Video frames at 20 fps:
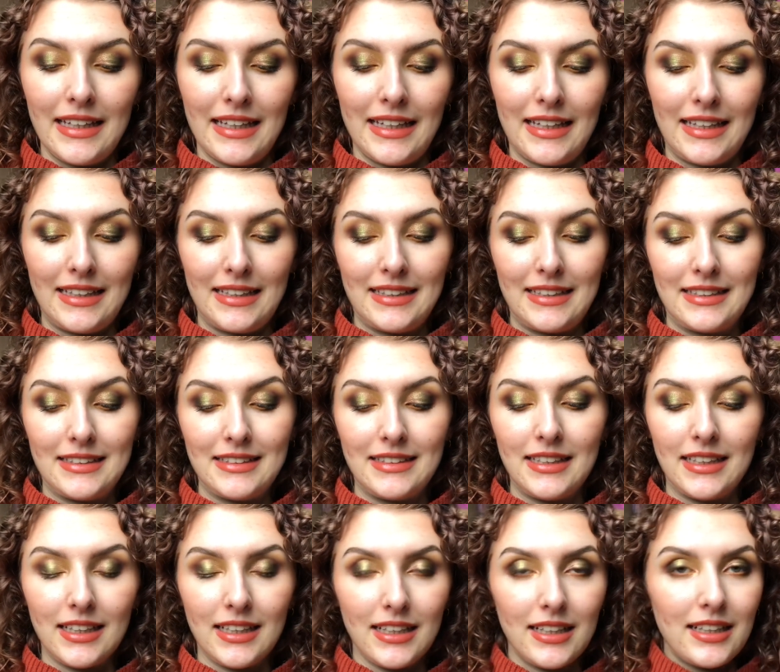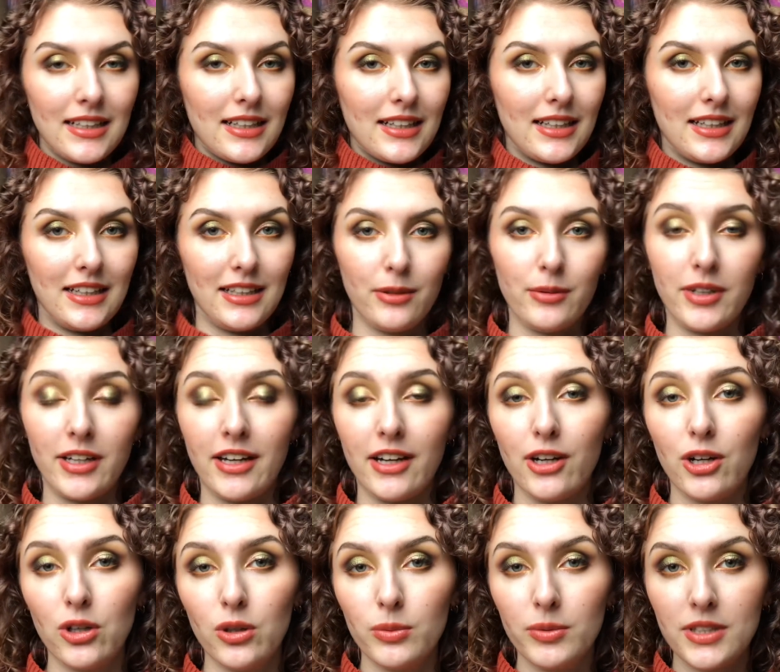And anyway, I
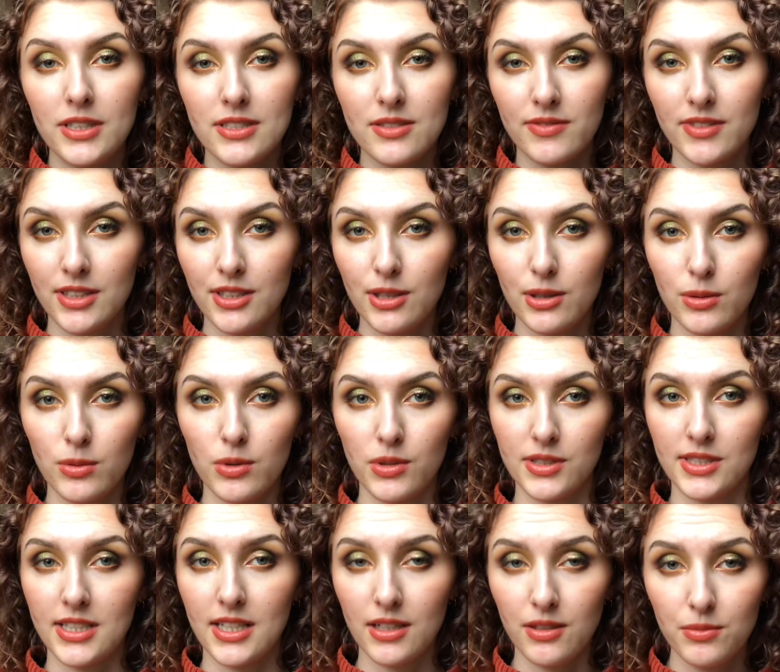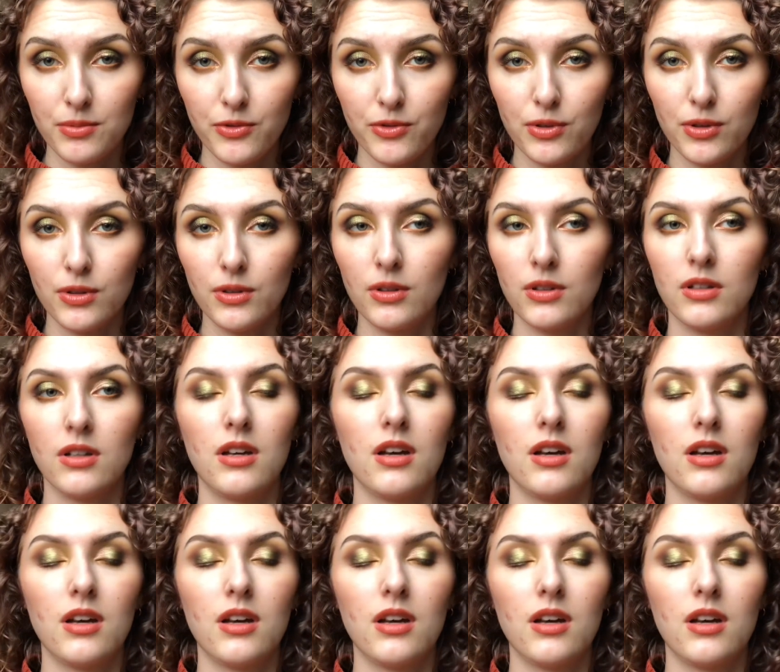hope this video was helpful.